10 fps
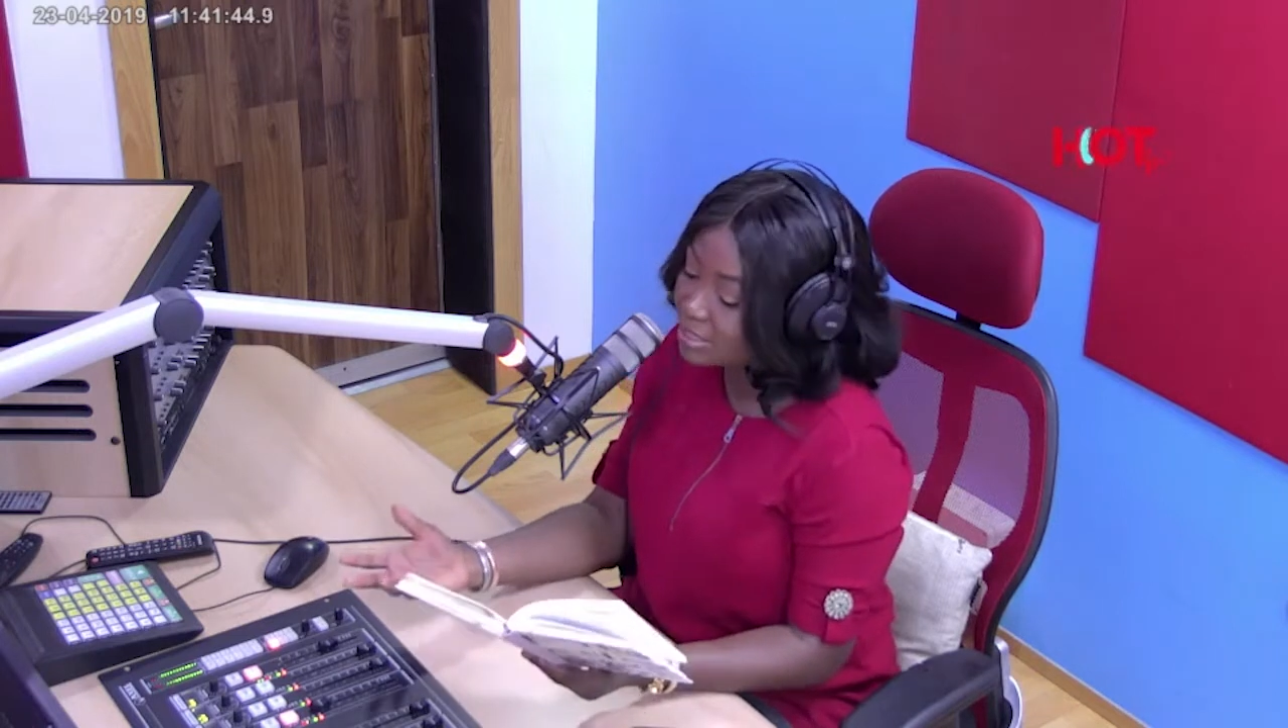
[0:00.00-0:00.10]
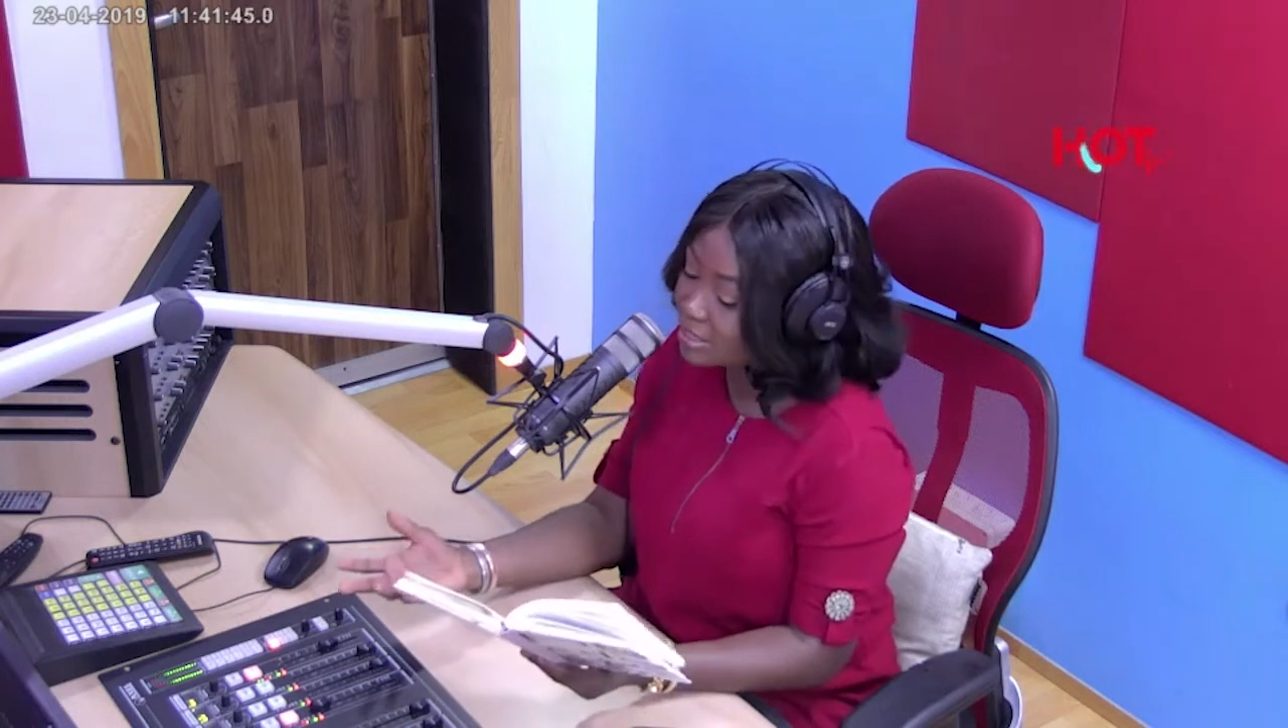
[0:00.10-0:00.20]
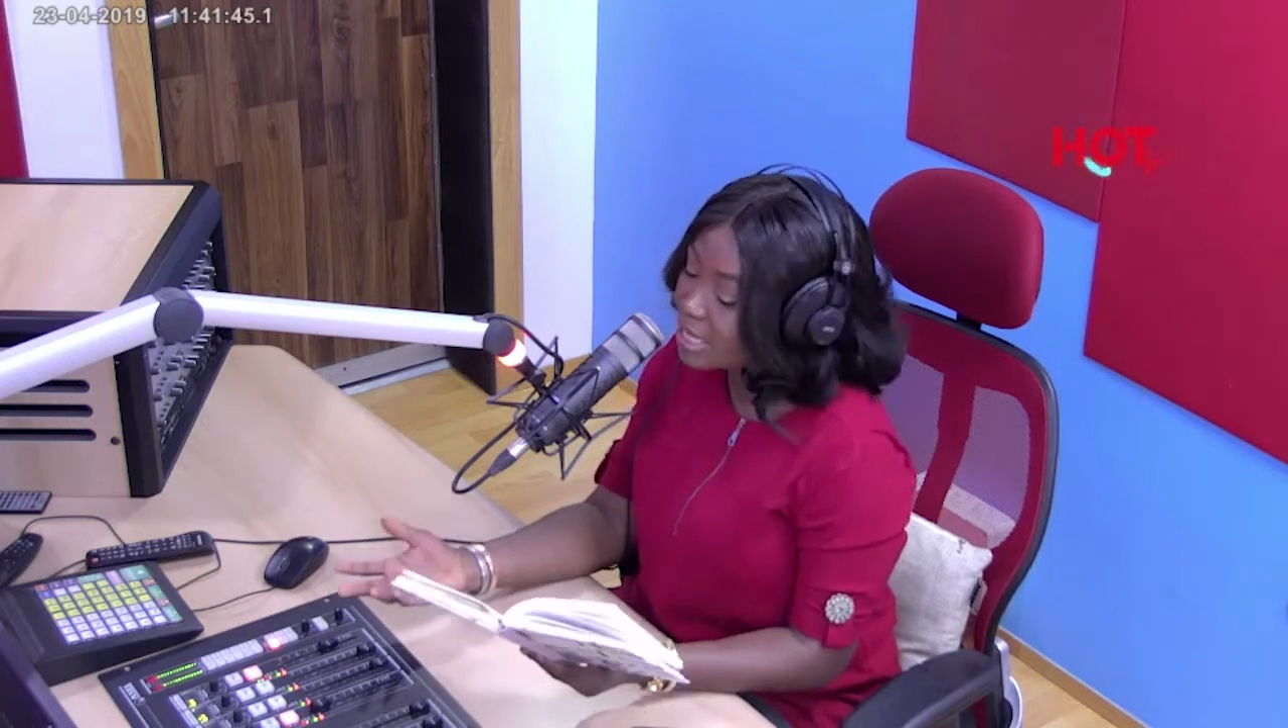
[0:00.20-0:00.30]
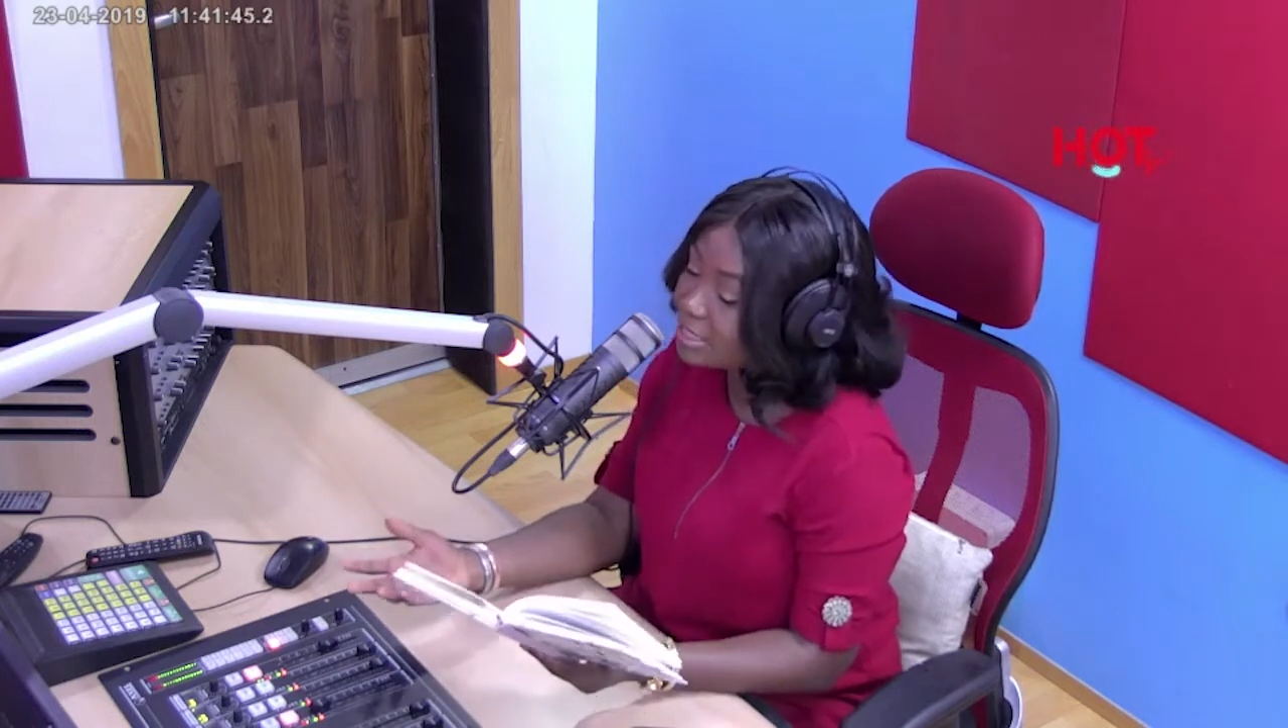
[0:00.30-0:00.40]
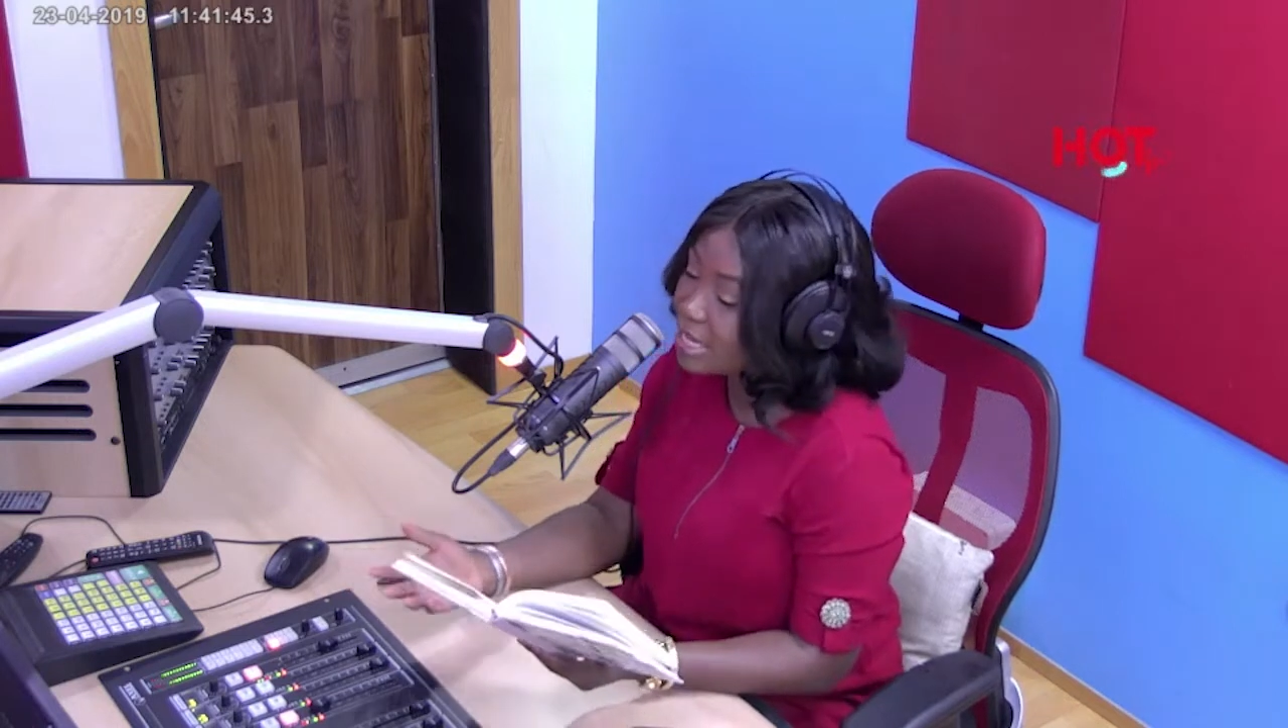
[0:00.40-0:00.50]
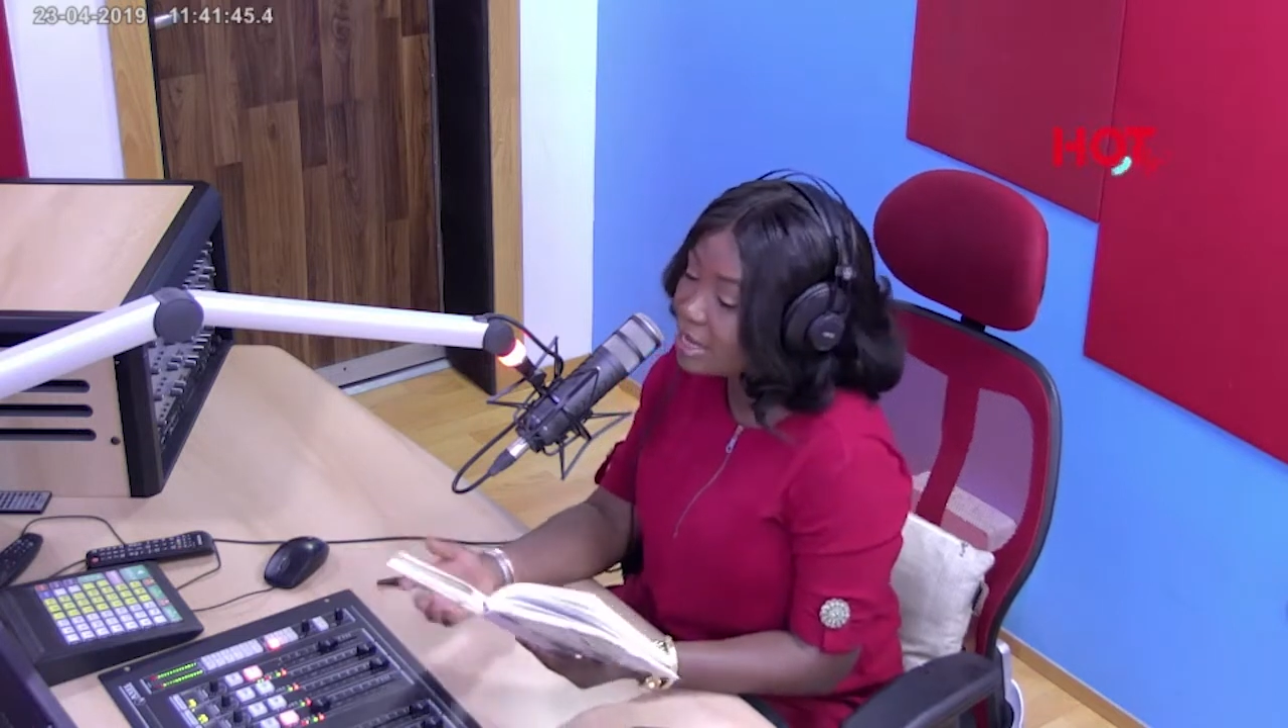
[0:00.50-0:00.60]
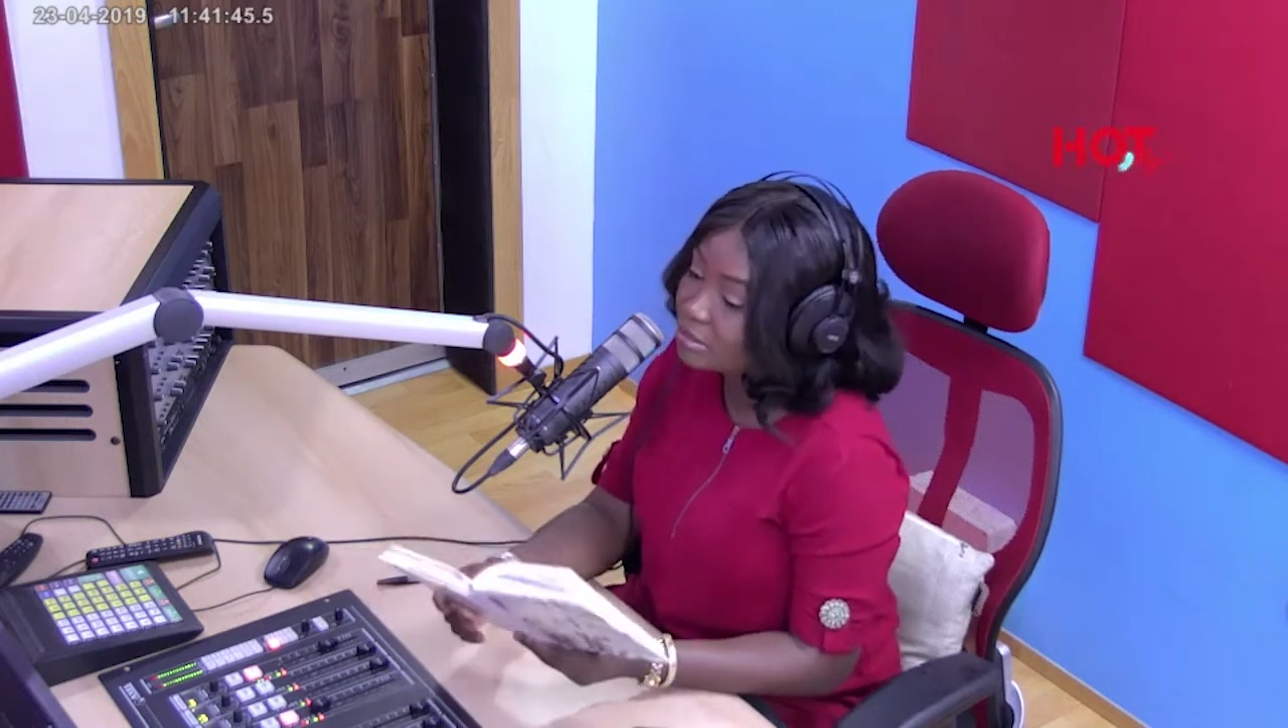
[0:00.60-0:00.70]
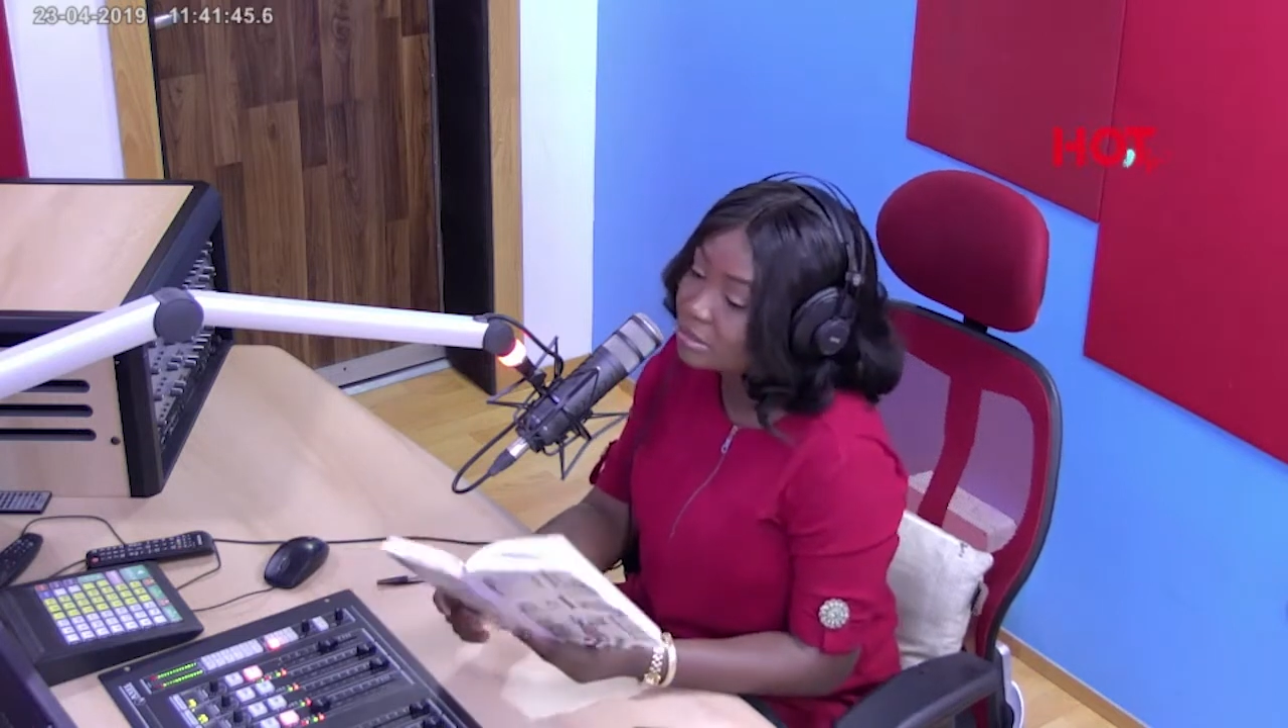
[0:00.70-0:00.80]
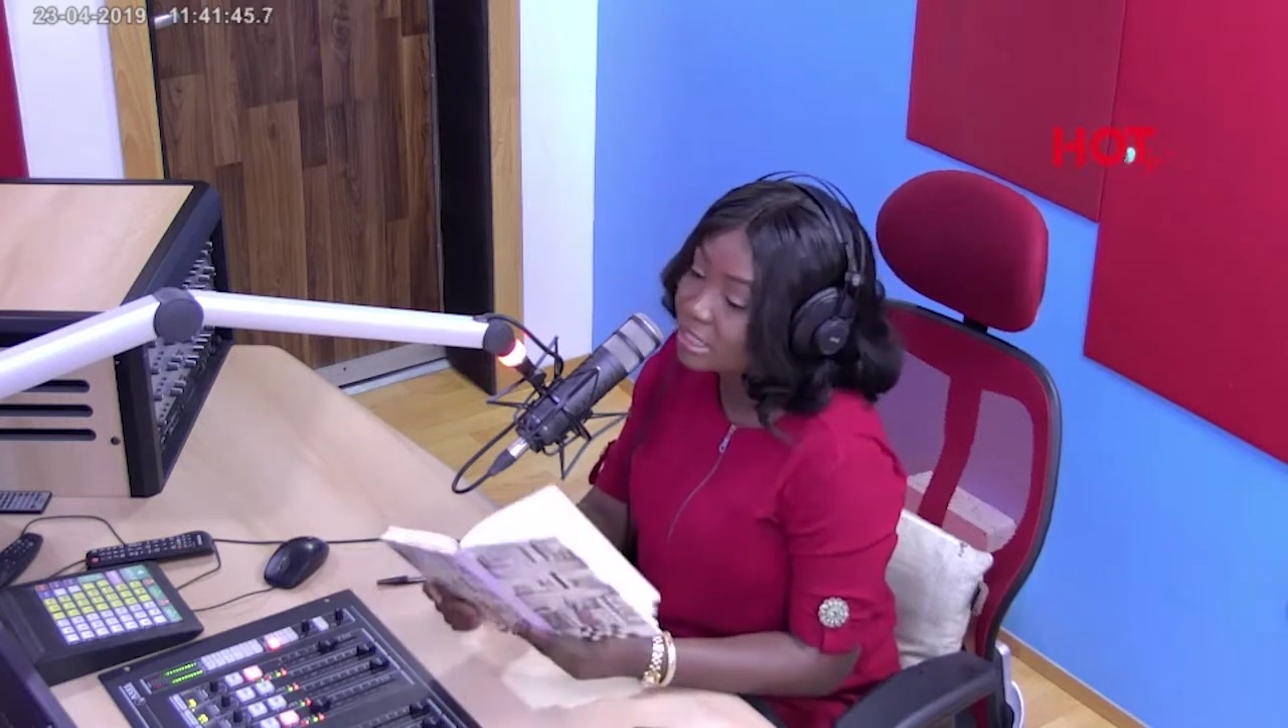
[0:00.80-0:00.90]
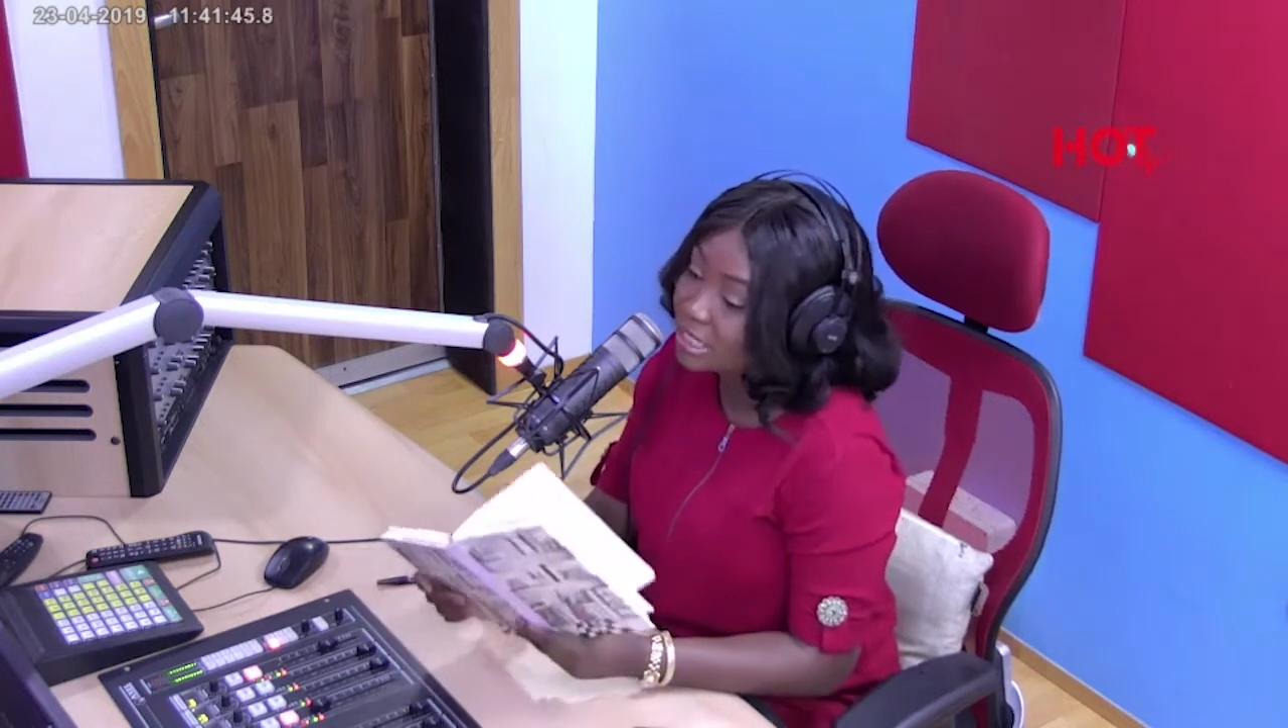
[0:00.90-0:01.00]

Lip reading: stand out